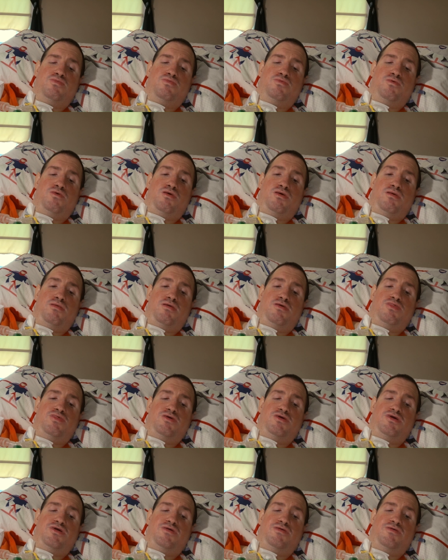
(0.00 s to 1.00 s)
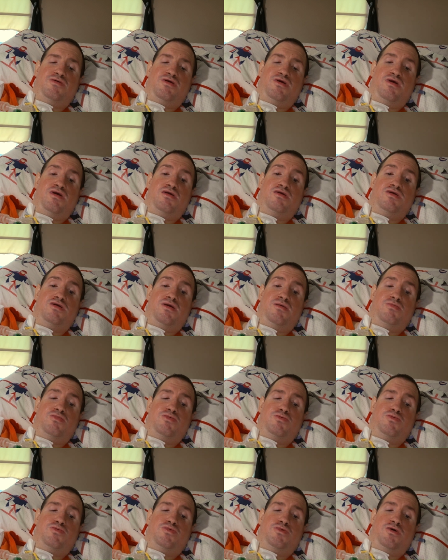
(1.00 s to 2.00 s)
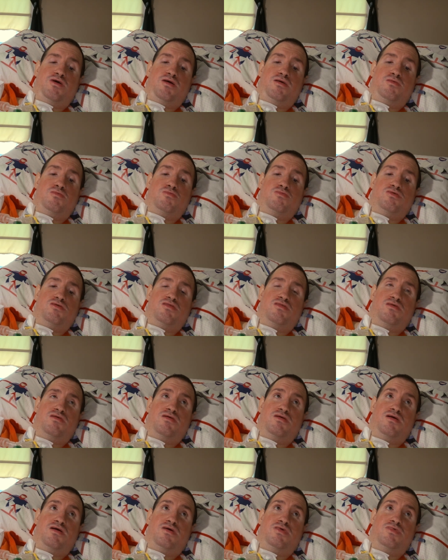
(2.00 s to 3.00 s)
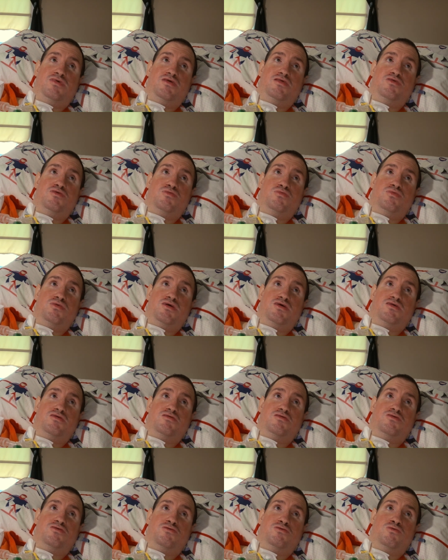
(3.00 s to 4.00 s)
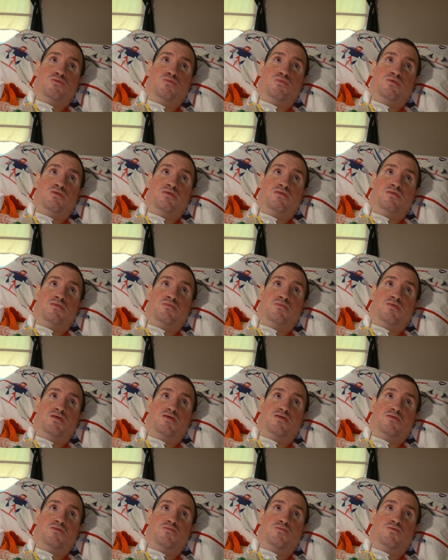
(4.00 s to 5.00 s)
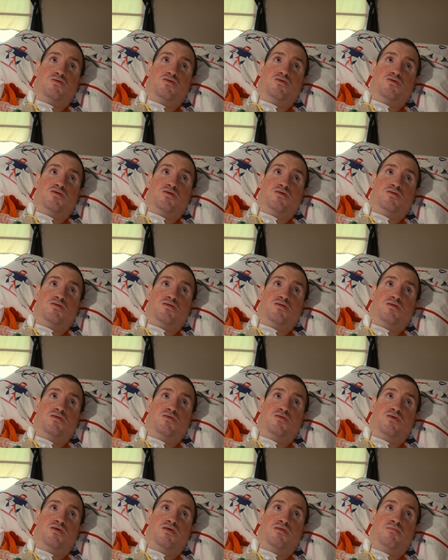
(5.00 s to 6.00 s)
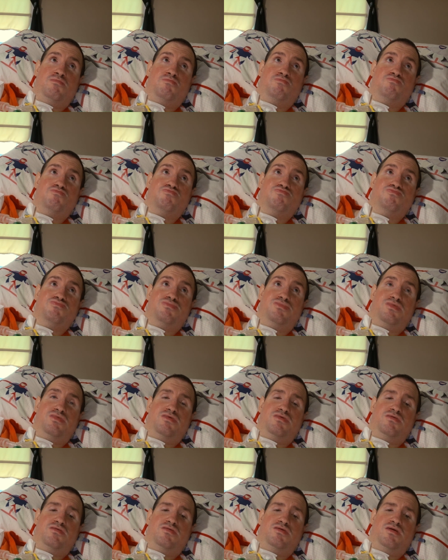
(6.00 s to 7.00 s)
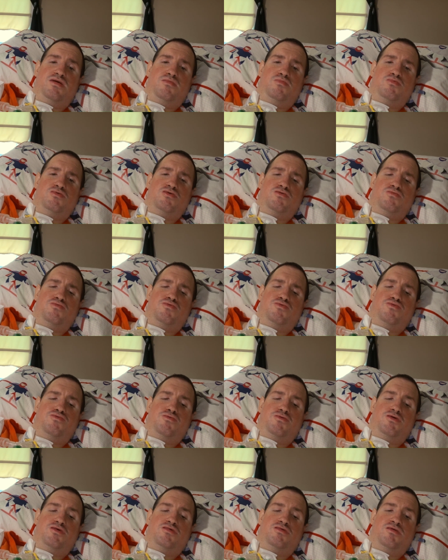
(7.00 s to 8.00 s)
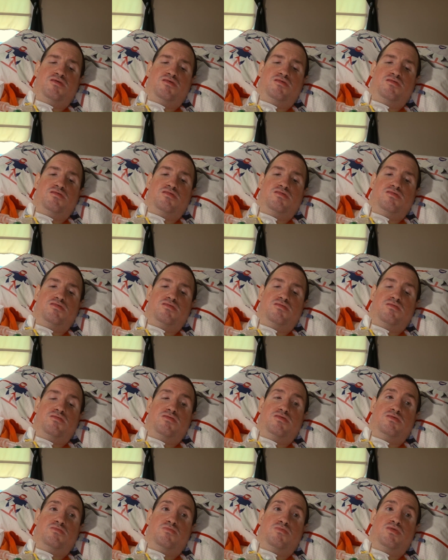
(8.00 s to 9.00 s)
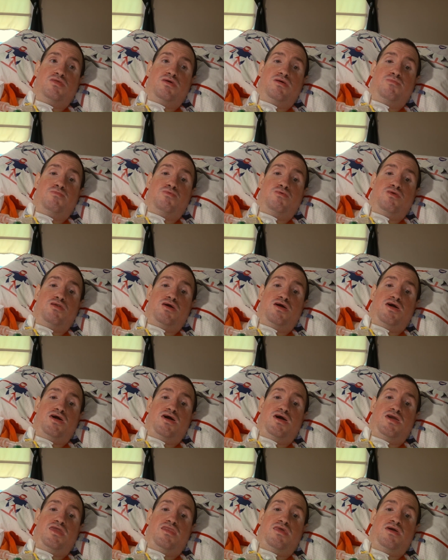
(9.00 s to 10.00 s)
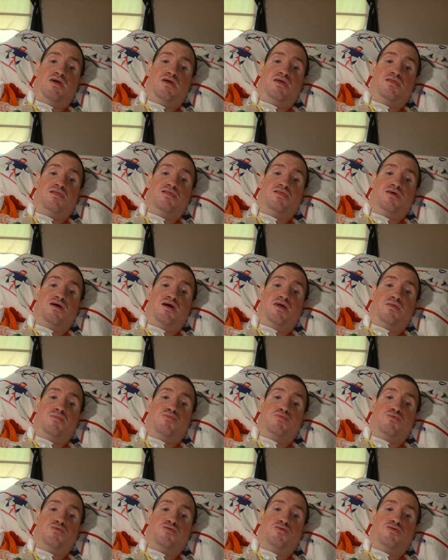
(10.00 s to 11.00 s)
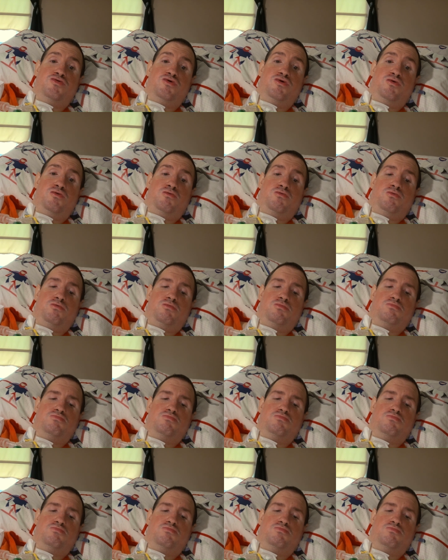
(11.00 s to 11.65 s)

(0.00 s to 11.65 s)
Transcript: From, I think he came to Flyers in, I think, 2002, 2003 season. And then, yeah, he was here for three seasons. So at number nine, Donald Brashear.